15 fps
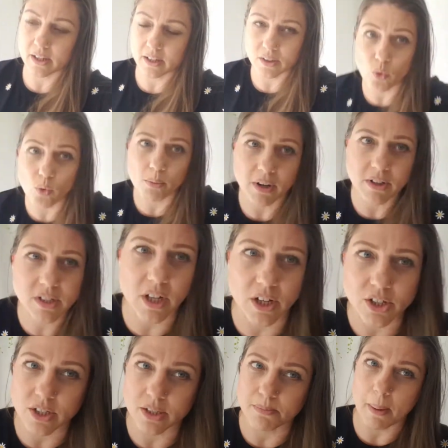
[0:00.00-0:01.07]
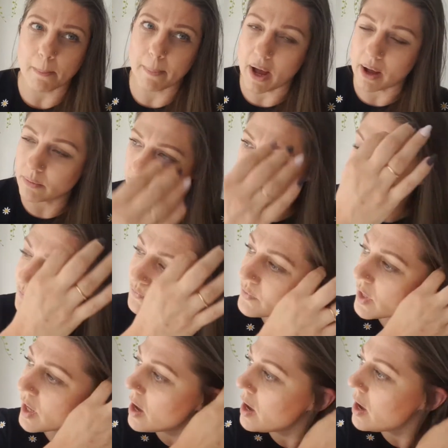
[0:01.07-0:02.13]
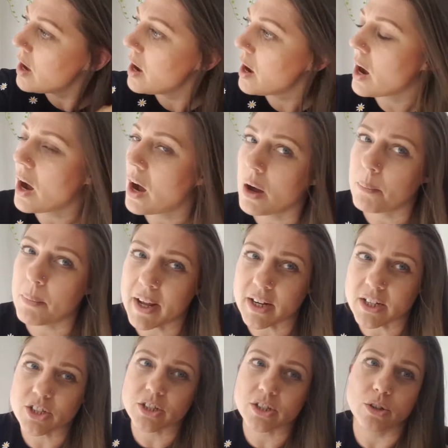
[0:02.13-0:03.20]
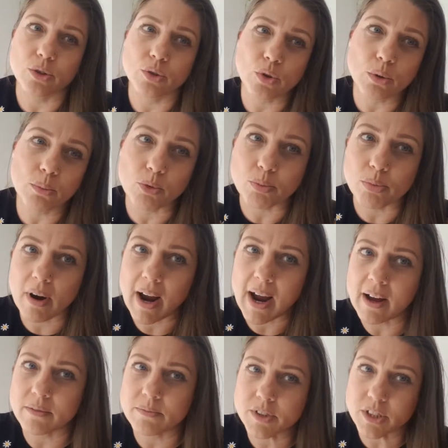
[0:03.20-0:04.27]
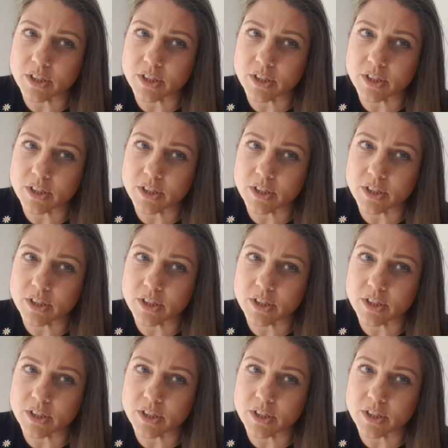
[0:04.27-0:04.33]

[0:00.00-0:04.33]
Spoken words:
it almost touches my butt. And it's just a normal brown.